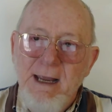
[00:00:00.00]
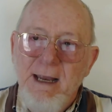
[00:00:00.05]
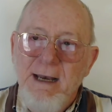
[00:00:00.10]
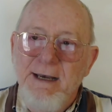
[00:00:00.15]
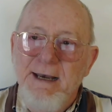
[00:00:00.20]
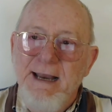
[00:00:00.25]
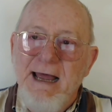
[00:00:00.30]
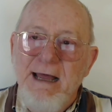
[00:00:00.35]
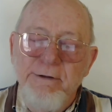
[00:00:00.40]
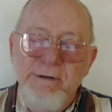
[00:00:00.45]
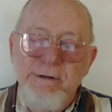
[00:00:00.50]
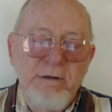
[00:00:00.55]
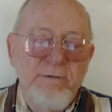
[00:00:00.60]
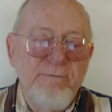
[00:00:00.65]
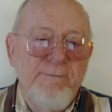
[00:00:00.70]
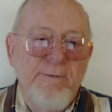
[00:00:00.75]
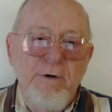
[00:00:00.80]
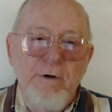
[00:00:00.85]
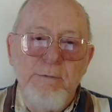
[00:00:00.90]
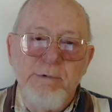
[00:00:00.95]
Nouns and
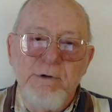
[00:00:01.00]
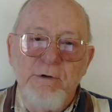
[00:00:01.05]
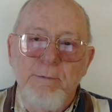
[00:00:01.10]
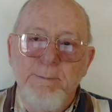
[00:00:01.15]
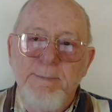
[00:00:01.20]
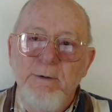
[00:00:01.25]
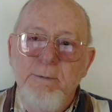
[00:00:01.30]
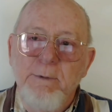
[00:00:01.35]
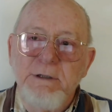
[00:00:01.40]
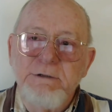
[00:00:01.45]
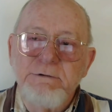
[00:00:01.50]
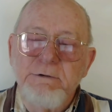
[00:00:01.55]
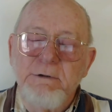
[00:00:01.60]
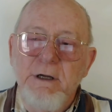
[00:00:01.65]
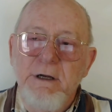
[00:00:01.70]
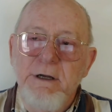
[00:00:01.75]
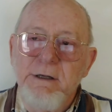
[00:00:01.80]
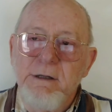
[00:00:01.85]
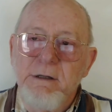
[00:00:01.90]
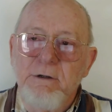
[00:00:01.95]
verbs will be what you're
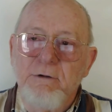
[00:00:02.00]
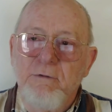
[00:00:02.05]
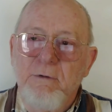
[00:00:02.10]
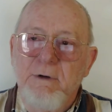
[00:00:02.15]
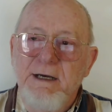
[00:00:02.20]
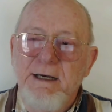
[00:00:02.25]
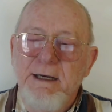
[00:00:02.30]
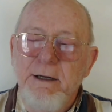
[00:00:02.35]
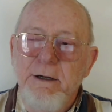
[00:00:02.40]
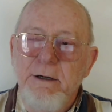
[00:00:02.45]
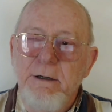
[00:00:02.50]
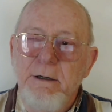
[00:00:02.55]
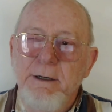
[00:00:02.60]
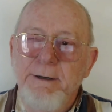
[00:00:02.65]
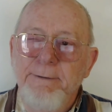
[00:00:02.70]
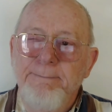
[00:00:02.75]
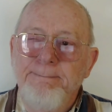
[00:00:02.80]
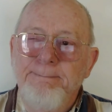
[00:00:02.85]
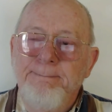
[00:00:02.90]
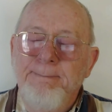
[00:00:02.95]
concentrating on.
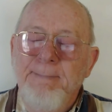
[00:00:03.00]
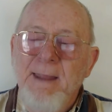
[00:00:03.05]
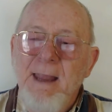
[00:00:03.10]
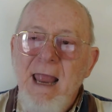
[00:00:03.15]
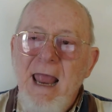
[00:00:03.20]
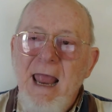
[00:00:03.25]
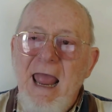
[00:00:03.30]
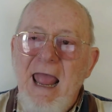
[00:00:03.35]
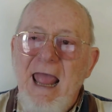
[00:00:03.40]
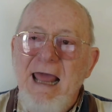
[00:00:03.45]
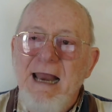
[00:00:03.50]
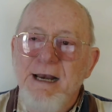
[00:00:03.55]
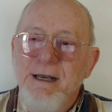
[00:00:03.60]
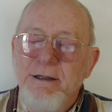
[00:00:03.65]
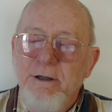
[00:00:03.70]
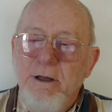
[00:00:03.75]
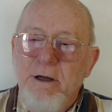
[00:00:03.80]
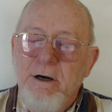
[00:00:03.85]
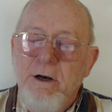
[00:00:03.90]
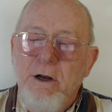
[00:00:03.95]
And it's
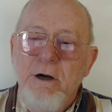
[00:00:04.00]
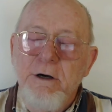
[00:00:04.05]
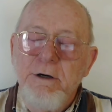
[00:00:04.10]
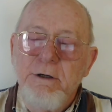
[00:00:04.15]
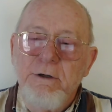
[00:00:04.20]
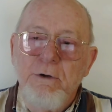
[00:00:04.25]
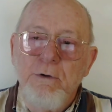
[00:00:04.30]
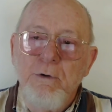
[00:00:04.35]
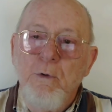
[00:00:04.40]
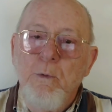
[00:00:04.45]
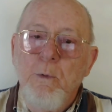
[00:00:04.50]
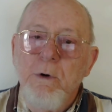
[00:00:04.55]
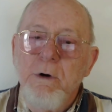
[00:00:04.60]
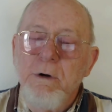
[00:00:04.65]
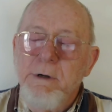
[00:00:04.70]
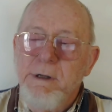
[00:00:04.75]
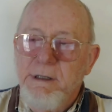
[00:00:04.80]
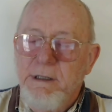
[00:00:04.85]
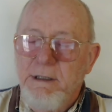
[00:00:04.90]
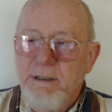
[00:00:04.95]
not hard to do a
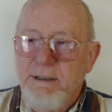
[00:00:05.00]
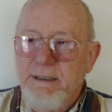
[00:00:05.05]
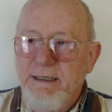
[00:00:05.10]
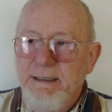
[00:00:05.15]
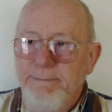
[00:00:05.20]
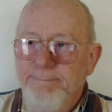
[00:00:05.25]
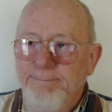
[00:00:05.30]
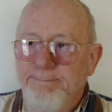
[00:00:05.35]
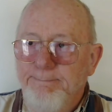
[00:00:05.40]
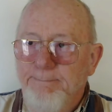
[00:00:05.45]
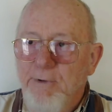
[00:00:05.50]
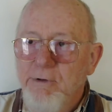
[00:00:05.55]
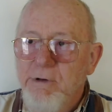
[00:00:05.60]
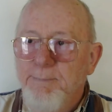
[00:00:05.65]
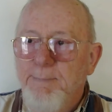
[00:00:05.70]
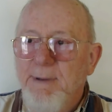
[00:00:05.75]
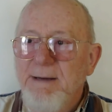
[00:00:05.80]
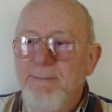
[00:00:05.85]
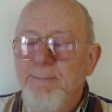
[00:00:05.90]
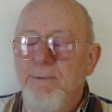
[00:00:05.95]
word study. Most
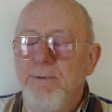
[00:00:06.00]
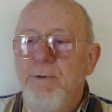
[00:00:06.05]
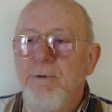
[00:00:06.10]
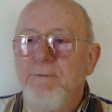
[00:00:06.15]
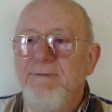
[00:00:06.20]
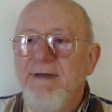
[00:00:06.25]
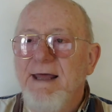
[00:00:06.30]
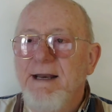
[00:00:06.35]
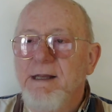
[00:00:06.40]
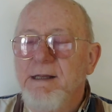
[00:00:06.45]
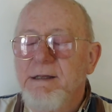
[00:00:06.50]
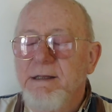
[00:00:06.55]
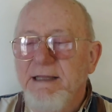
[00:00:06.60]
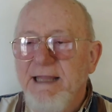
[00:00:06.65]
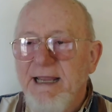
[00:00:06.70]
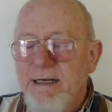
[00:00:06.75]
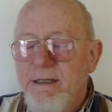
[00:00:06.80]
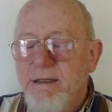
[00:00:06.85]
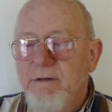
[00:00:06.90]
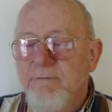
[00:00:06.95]
people who have had
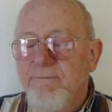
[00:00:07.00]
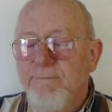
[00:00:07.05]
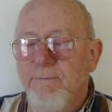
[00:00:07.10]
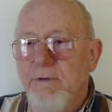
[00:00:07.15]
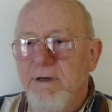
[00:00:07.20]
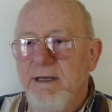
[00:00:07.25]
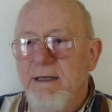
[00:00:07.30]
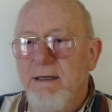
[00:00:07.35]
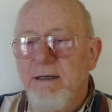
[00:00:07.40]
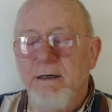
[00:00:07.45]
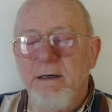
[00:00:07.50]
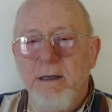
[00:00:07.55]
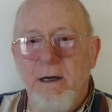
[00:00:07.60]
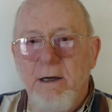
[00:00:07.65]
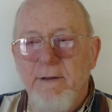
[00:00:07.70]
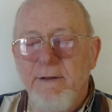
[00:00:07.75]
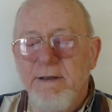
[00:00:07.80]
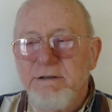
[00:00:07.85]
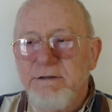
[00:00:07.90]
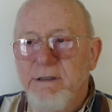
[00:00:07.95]
extensive Greek in
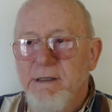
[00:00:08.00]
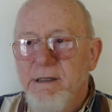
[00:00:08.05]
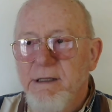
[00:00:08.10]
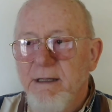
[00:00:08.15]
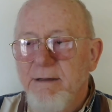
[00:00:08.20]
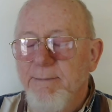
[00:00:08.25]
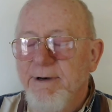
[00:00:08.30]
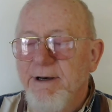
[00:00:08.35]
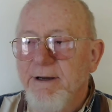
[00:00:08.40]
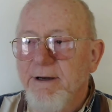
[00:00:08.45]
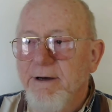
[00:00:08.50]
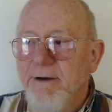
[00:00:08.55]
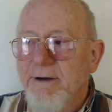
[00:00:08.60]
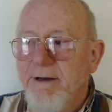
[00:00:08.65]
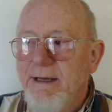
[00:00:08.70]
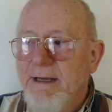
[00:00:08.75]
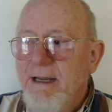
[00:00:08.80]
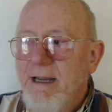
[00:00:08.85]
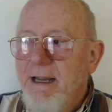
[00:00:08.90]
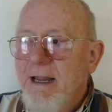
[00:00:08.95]
college and
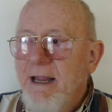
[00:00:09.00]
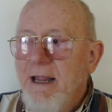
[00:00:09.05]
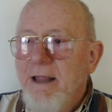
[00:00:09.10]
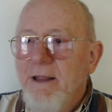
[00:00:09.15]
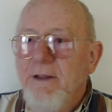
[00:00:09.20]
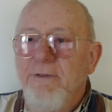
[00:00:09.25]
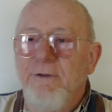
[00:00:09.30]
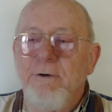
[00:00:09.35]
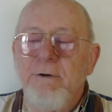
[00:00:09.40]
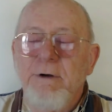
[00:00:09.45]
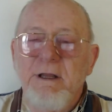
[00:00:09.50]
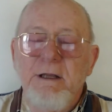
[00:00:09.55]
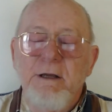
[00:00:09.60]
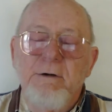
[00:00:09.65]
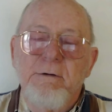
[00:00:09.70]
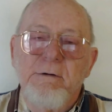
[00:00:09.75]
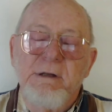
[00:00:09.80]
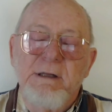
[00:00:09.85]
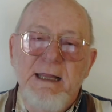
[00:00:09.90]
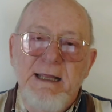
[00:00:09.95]
seminary, 30
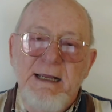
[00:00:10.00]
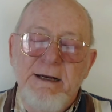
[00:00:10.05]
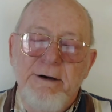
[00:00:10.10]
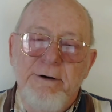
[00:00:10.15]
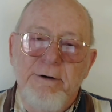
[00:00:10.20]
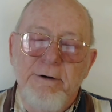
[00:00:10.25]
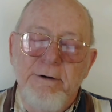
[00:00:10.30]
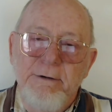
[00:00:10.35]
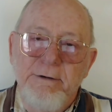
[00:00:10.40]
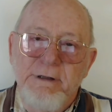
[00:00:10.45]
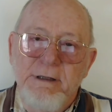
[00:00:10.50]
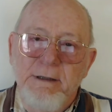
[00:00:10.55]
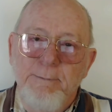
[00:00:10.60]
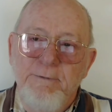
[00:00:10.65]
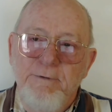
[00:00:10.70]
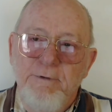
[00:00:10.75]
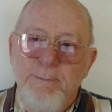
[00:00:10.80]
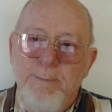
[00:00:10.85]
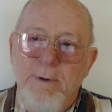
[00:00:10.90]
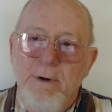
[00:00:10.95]
years later, some of
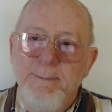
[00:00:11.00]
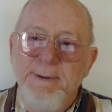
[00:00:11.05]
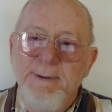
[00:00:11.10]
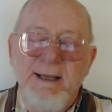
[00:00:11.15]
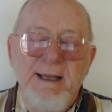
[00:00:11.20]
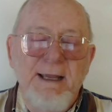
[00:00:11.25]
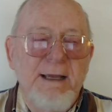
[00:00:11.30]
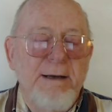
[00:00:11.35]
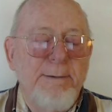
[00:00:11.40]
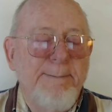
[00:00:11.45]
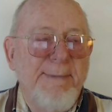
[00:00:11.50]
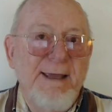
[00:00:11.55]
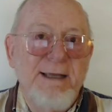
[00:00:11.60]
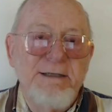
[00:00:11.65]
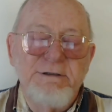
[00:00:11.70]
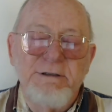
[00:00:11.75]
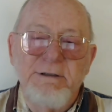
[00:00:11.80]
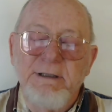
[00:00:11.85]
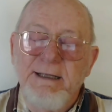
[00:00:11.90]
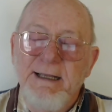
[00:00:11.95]
you probably can't
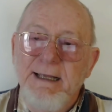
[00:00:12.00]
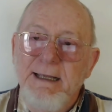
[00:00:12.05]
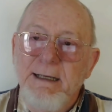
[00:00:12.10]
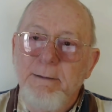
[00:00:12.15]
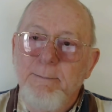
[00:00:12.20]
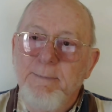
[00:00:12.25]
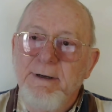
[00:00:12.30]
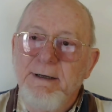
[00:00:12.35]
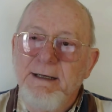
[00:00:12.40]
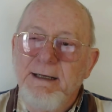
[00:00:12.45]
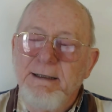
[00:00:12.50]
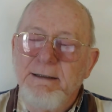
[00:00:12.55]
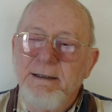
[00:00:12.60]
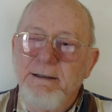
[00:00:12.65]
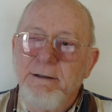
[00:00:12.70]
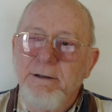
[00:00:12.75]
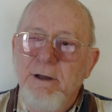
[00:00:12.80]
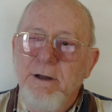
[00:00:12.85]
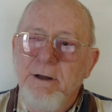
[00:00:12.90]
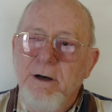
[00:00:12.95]
imagine that, but
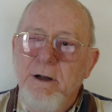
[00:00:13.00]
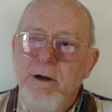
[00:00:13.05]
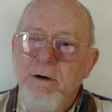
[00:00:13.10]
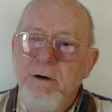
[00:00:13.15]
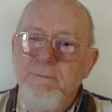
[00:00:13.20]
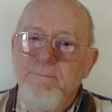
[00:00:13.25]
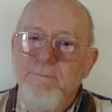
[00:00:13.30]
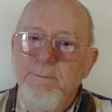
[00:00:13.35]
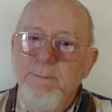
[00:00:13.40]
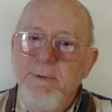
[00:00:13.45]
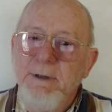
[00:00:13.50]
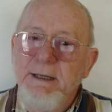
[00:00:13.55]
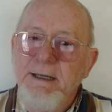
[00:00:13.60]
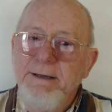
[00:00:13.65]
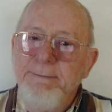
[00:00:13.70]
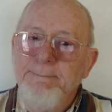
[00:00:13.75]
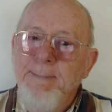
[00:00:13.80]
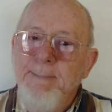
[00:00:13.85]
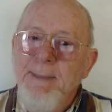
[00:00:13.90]
that's not hard for me,